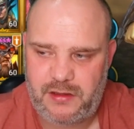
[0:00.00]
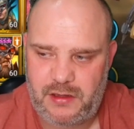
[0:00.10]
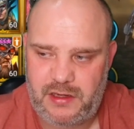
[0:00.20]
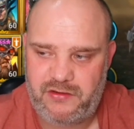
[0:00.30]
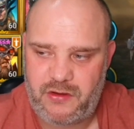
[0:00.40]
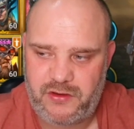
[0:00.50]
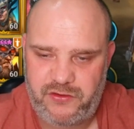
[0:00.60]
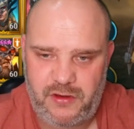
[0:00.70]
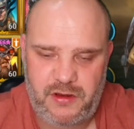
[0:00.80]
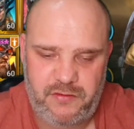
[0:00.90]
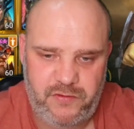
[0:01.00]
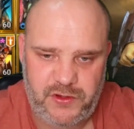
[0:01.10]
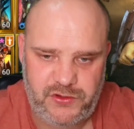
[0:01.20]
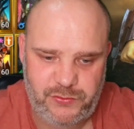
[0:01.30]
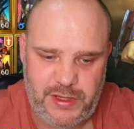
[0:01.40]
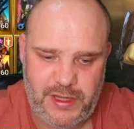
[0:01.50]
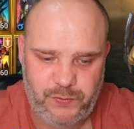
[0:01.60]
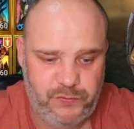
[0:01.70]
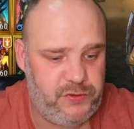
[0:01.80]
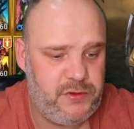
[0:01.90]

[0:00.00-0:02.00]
At least I'd certainly advise you don't.